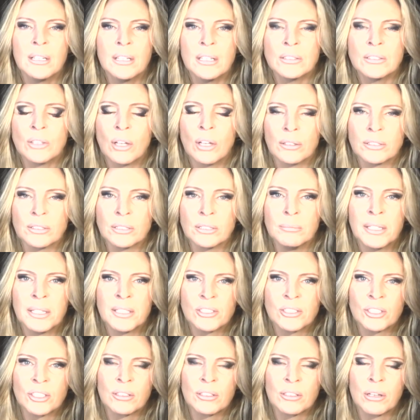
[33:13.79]
Not to
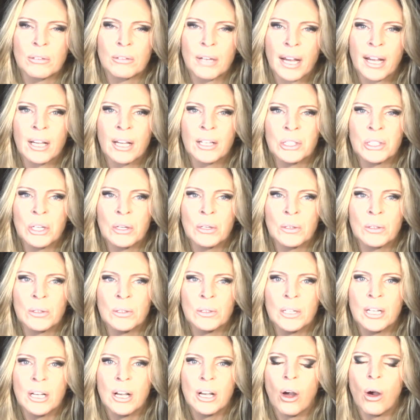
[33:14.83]
mention oregano
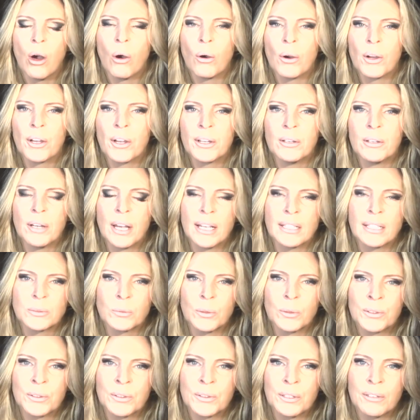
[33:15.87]
oil as
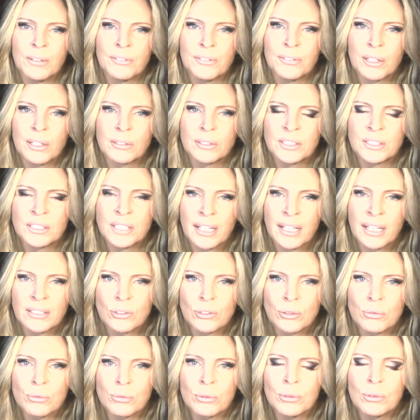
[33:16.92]
one of those
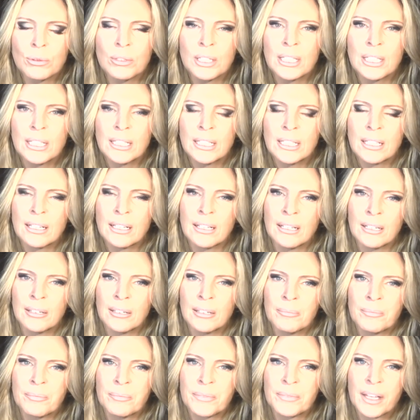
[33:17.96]
natural
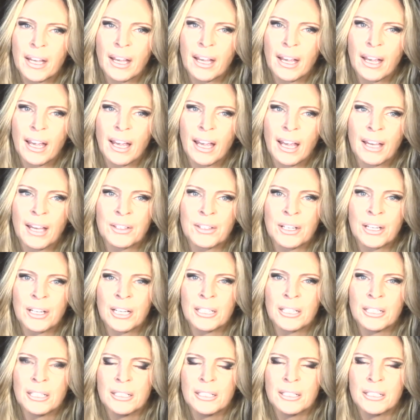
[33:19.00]

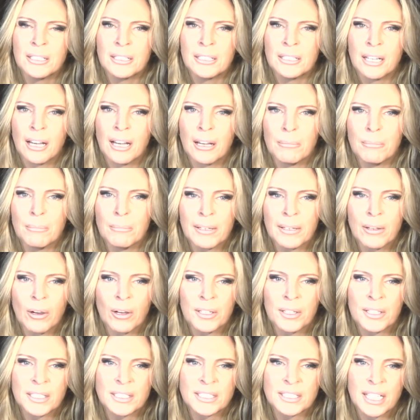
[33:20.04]

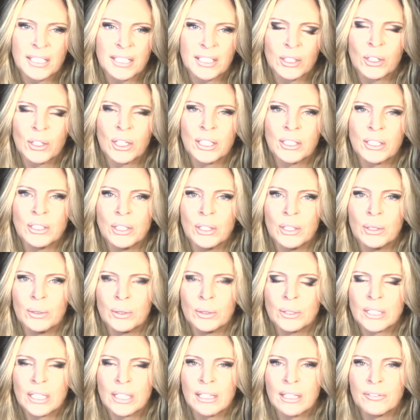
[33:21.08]
antibiotics that you can
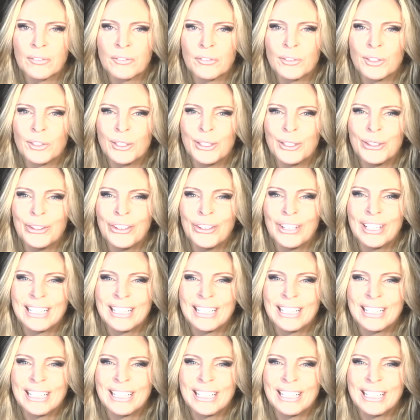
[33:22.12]
use if you're